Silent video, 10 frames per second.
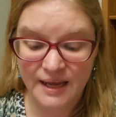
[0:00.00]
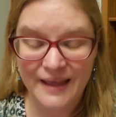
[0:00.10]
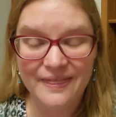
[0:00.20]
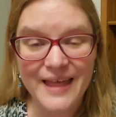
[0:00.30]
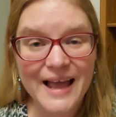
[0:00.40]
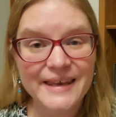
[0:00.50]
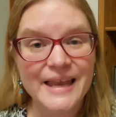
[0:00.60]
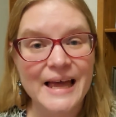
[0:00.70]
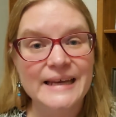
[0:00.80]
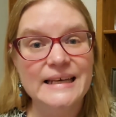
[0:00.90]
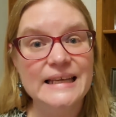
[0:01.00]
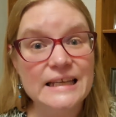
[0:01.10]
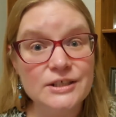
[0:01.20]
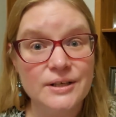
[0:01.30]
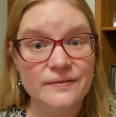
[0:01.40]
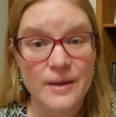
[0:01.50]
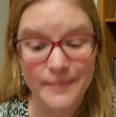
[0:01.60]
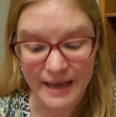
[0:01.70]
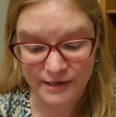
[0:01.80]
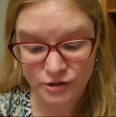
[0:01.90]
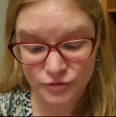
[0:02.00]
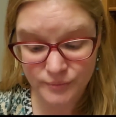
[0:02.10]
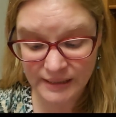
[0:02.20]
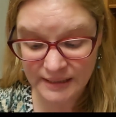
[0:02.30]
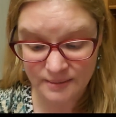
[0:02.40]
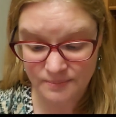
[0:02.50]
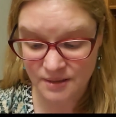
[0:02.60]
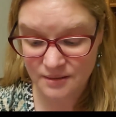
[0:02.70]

And that night, each of them had a dream.